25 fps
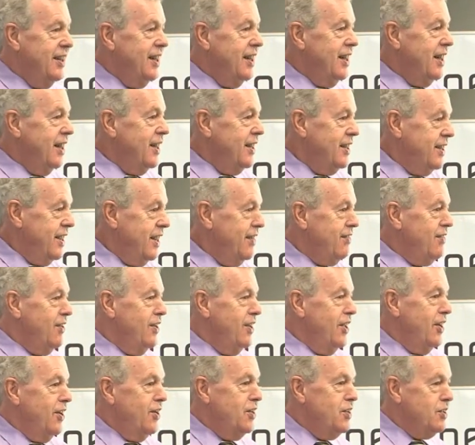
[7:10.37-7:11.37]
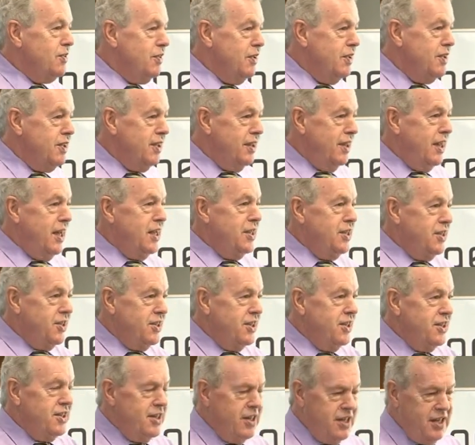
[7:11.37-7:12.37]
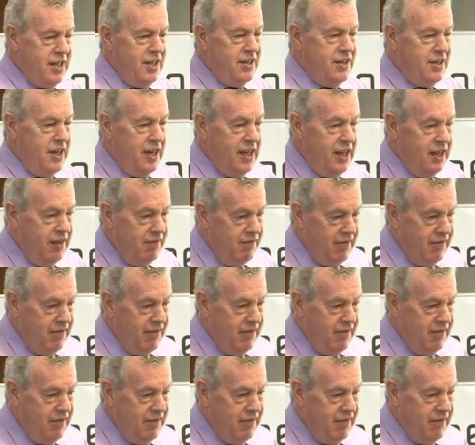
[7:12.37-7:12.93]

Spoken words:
And heaven knows with lettuces if there's any